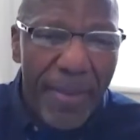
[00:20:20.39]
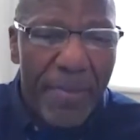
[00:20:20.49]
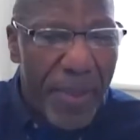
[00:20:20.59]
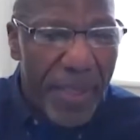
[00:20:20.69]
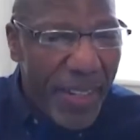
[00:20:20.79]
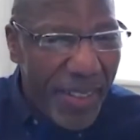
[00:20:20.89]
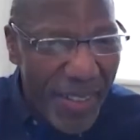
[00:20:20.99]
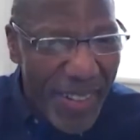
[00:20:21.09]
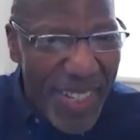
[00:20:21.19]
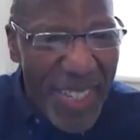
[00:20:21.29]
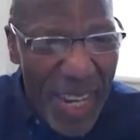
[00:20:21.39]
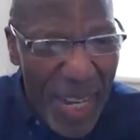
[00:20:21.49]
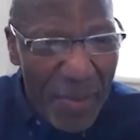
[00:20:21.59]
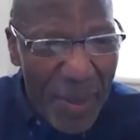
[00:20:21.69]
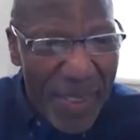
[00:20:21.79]
a particular
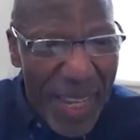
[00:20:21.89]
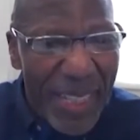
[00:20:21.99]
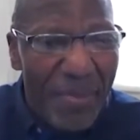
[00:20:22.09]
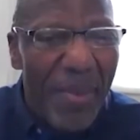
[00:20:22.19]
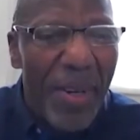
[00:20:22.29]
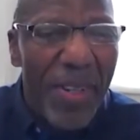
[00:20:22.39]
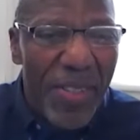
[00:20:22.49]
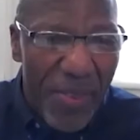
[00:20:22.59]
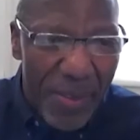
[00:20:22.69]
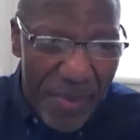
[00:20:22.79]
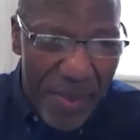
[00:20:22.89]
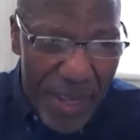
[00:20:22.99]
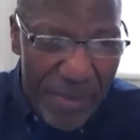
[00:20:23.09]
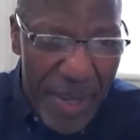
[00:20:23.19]
example that emerged from uh,